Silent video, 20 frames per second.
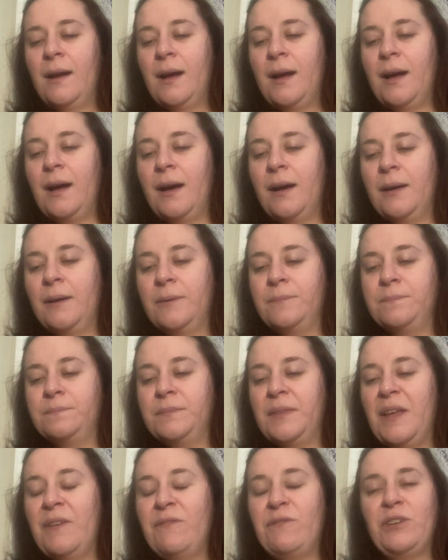Um,
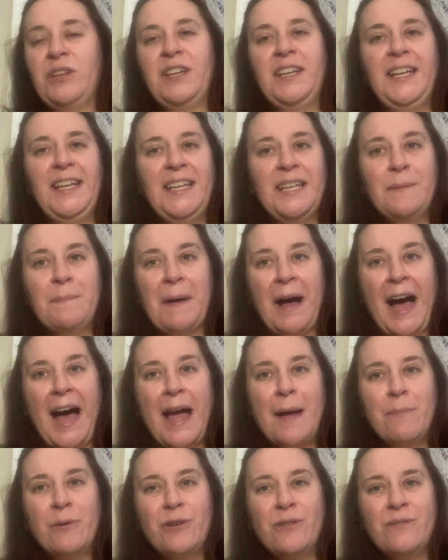if you need a
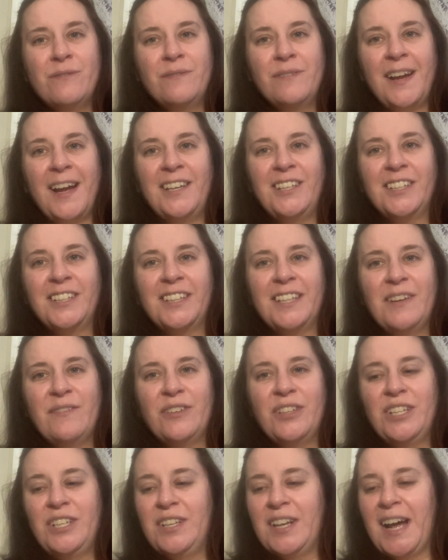Bible and you live
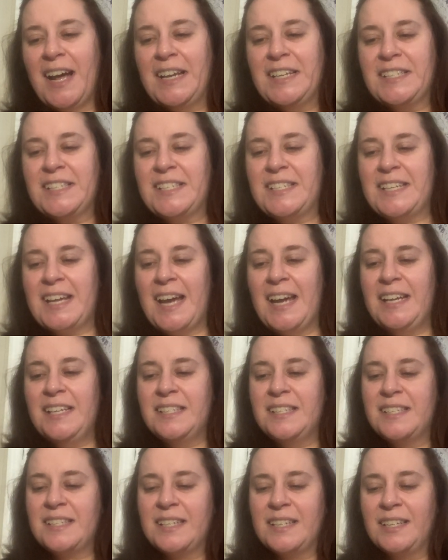in the United
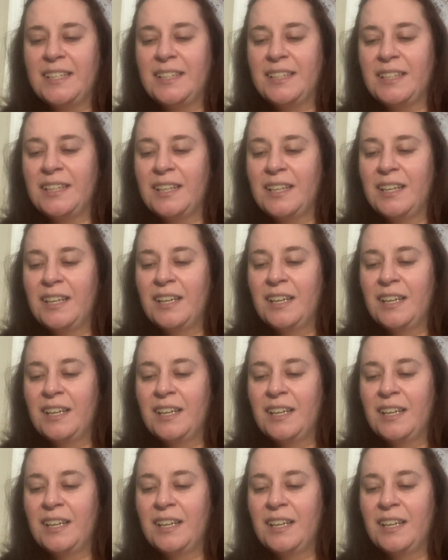States, then